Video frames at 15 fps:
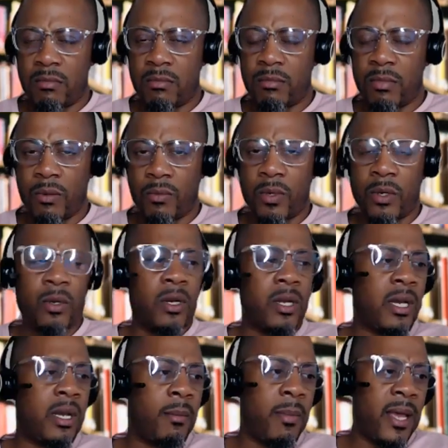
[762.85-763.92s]
But we're going to
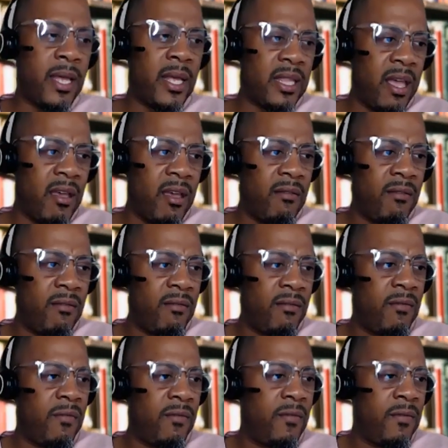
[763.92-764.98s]
combat that
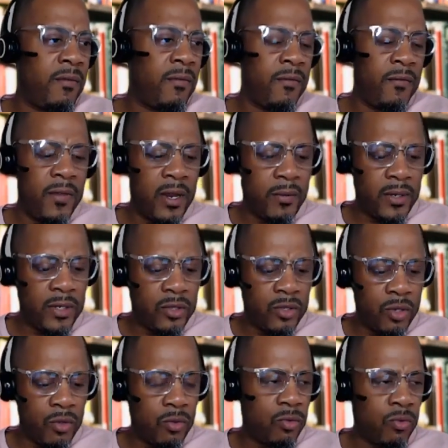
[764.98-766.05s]
very
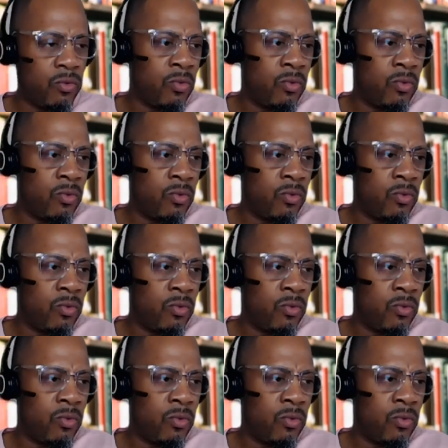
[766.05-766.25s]
soon.